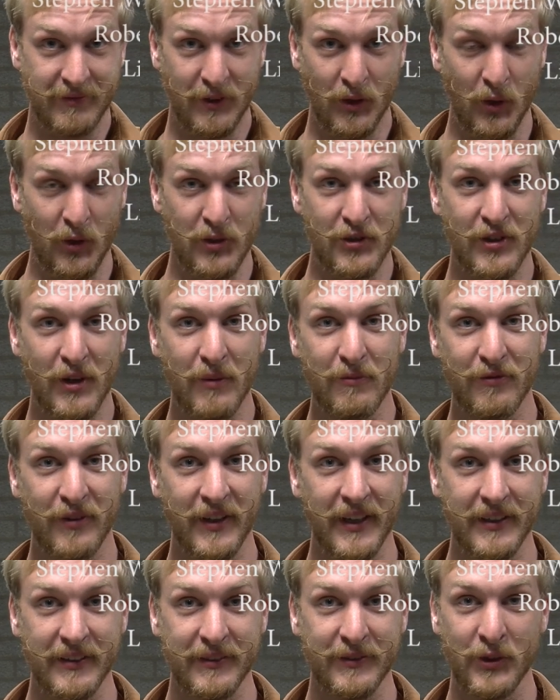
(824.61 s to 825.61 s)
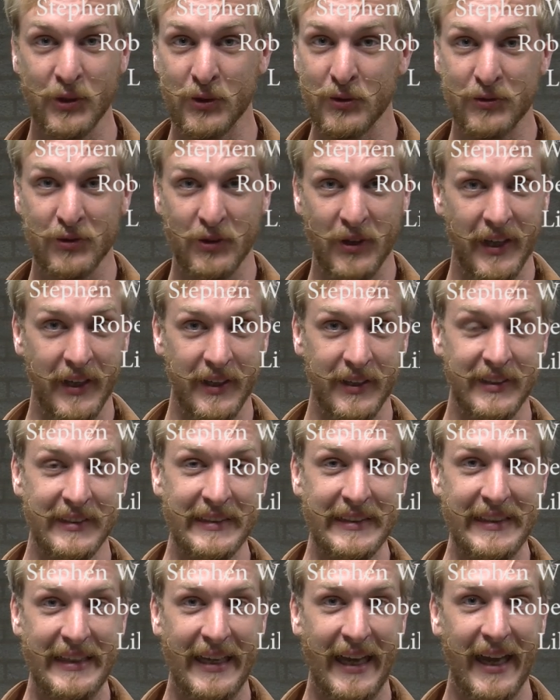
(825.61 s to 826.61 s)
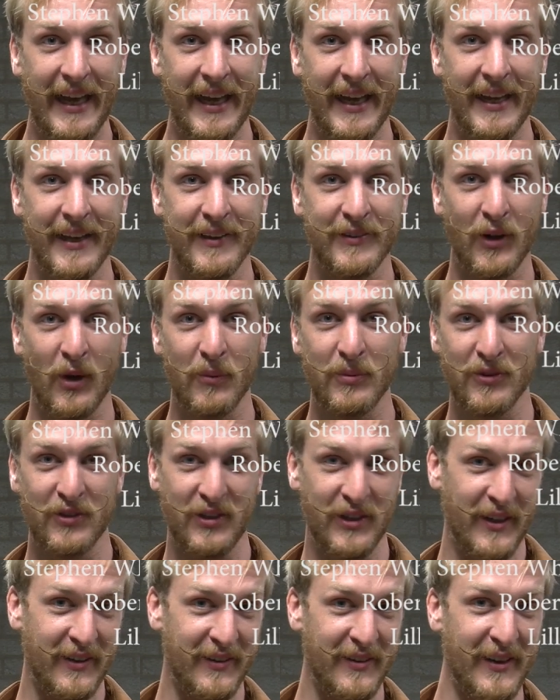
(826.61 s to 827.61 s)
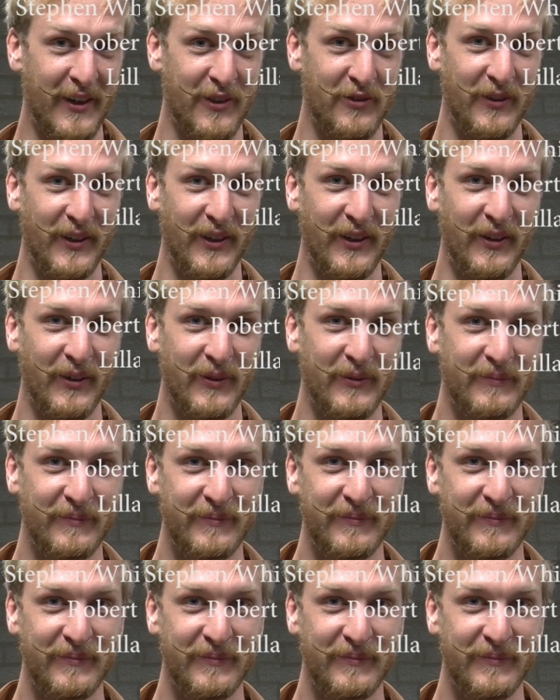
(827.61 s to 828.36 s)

learned something new today, and hope to see you at the next video.